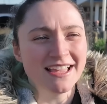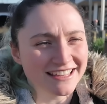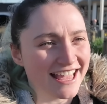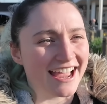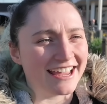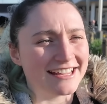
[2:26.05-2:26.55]

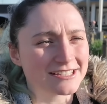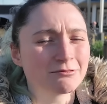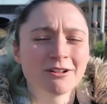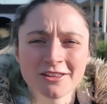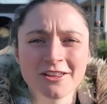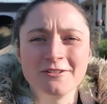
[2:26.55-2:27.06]
Yeah, it's
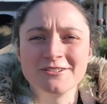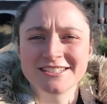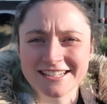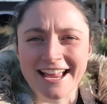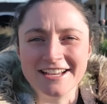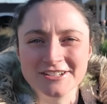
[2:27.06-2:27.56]
one of those
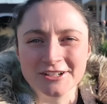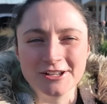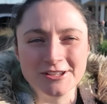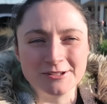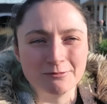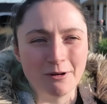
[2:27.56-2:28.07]

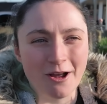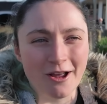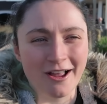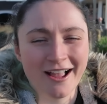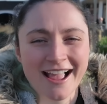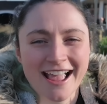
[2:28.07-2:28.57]
stations
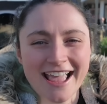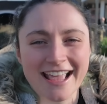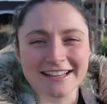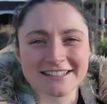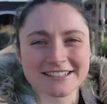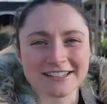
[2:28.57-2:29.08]
where
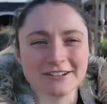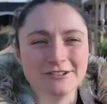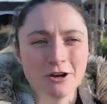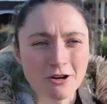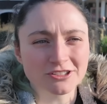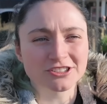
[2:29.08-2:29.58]
it's
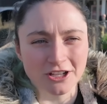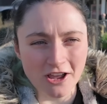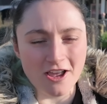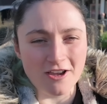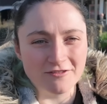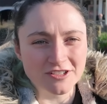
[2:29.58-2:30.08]
not
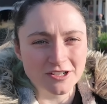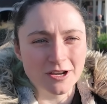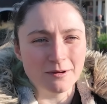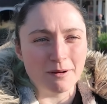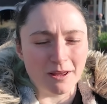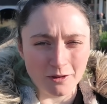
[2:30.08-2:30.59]
served
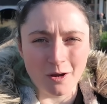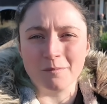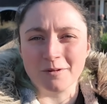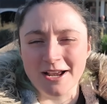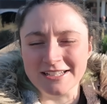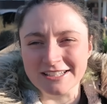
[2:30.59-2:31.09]
by the
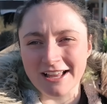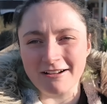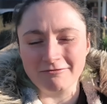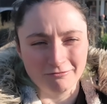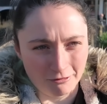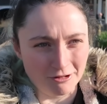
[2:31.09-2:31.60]
operator
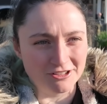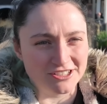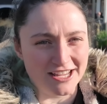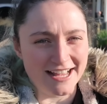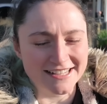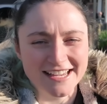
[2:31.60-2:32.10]
that
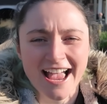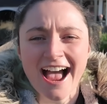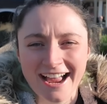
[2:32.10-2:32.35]
runs it.